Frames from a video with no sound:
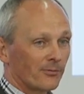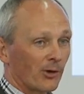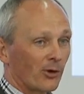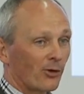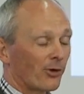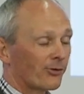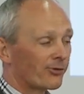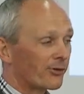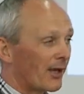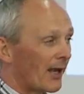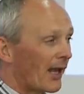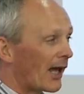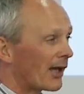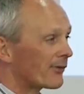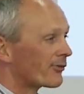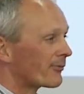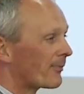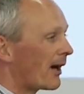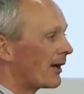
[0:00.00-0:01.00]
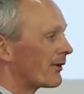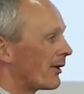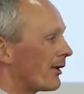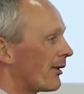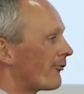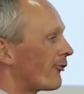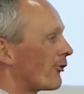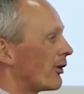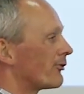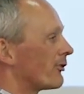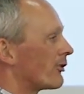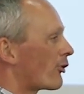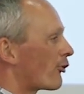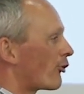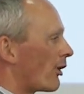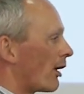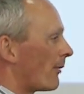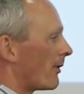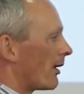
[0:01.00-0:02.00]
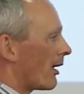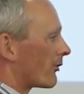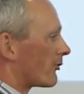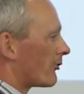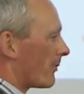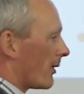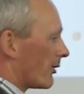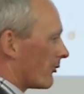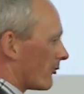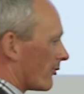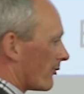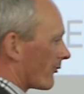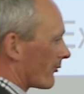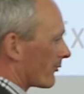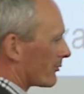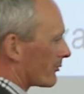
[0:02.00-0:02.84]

Because the last mile delivery is incredibly expensive.